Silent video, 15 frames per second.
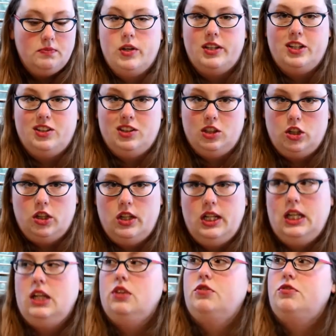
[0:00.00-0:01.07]
They're
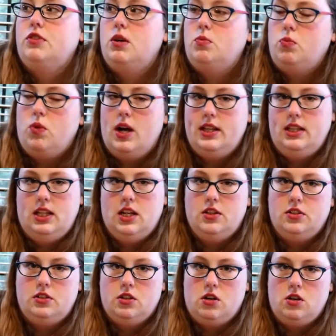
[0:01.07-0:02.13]
learning from what the
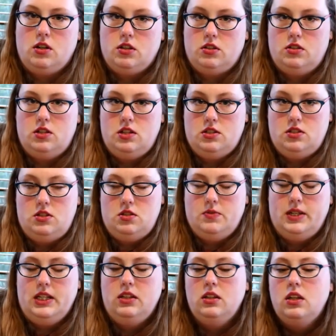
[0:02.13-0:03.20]
other dog is
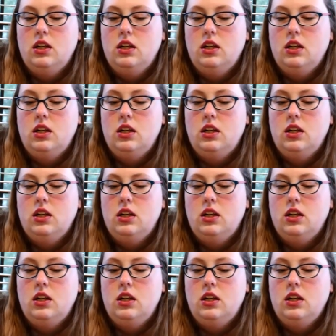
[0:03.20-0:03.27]
doing.